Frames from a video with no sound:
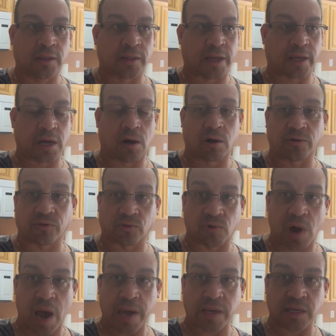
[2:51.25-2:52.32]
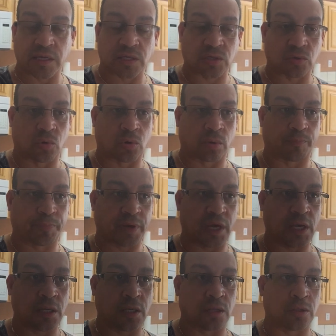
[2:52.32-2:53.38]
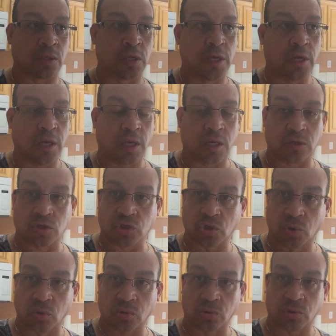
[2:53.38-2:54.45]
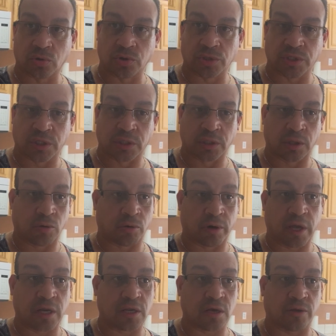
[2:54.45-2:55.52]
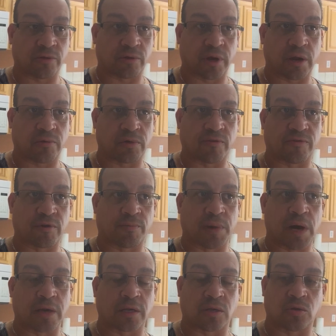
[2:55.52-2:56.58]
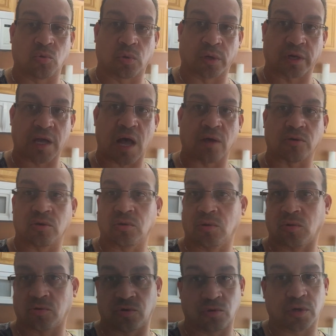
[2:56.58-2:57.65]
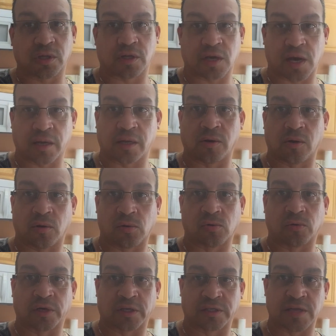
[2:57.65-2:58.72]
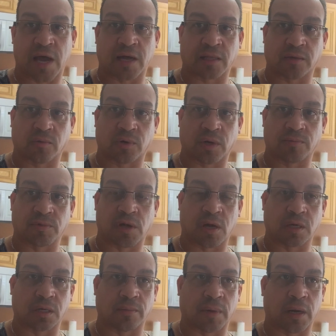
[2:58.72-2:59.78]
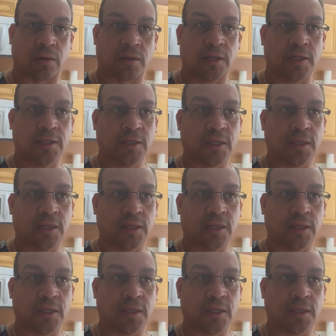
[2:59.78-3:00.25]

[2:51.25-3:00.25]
like arthritis or pain in shoulders and or any other area of your body, and you work out, you know, you can kind of know exactly what I'm talking about.